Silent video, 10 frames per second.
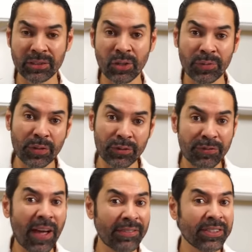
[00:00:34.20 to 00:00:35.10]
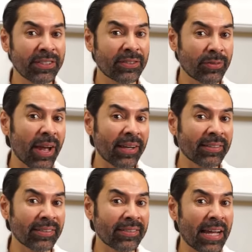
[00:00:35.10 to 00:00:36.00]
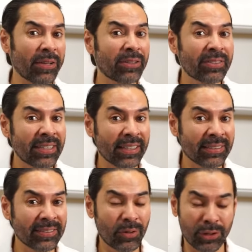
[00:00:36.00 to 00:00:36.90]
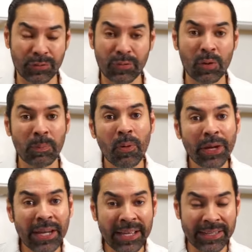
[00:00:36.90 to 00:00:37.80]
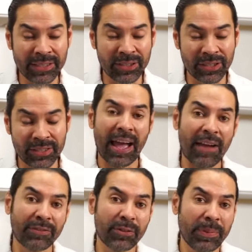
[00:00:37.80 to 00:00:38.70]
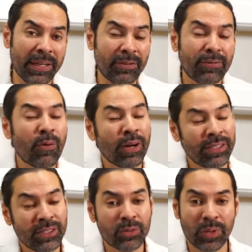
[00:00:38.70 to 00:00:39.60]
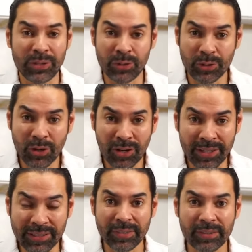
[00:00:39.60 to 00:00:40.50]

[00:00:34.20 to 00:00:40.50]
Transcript: So if you're 5 inches erect, now you're 6, or you're 4.8 inches after being 4 inches when you started.